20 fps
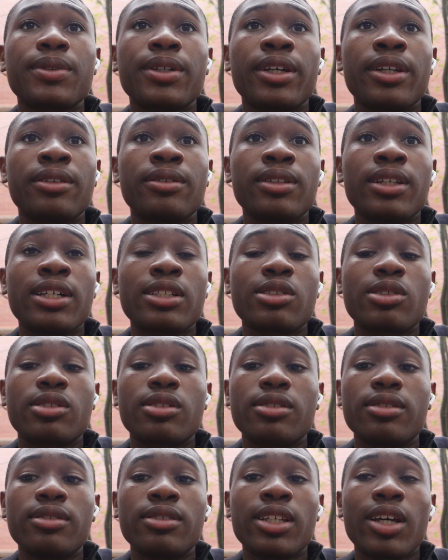And
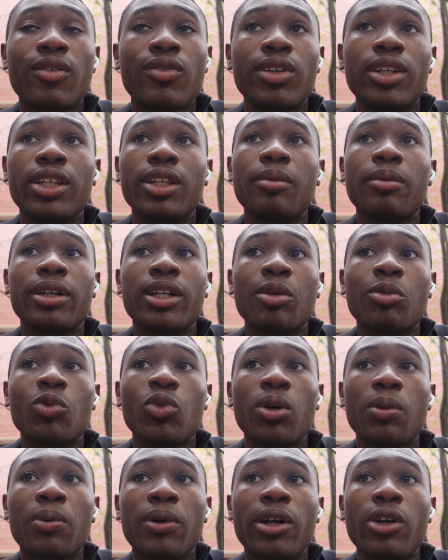that's definitely my number
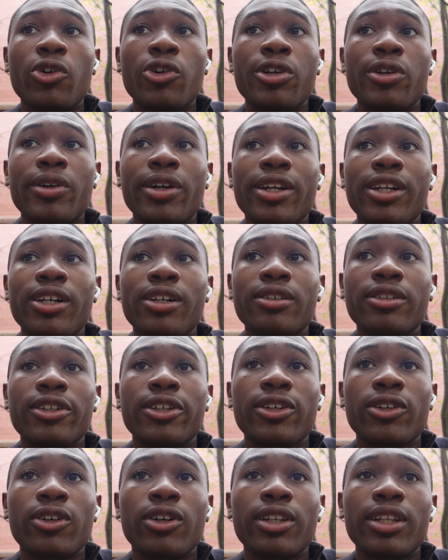one priority right now,
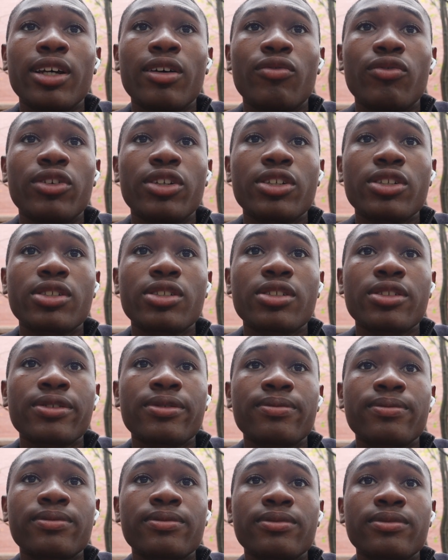getting all that
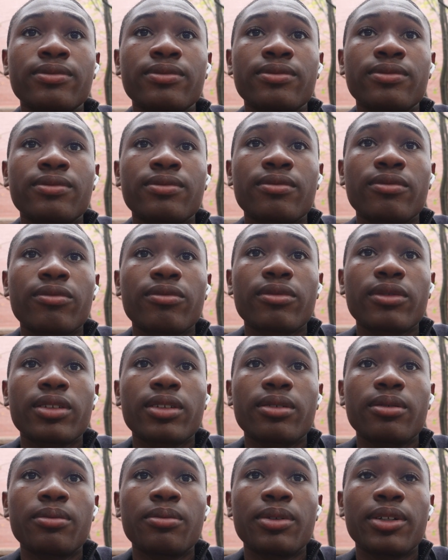
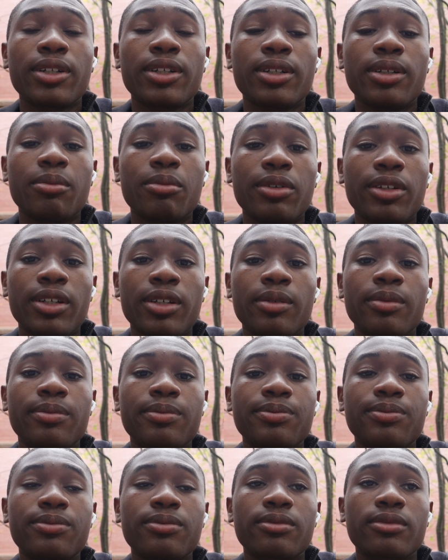finished. But yeah,
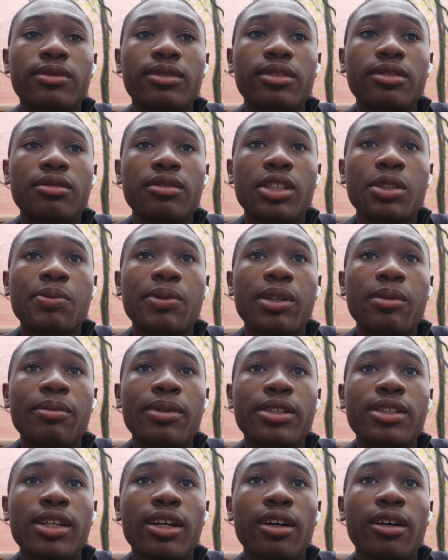that's pretty
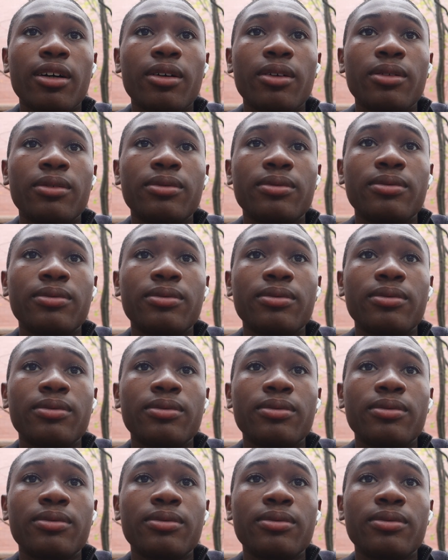much how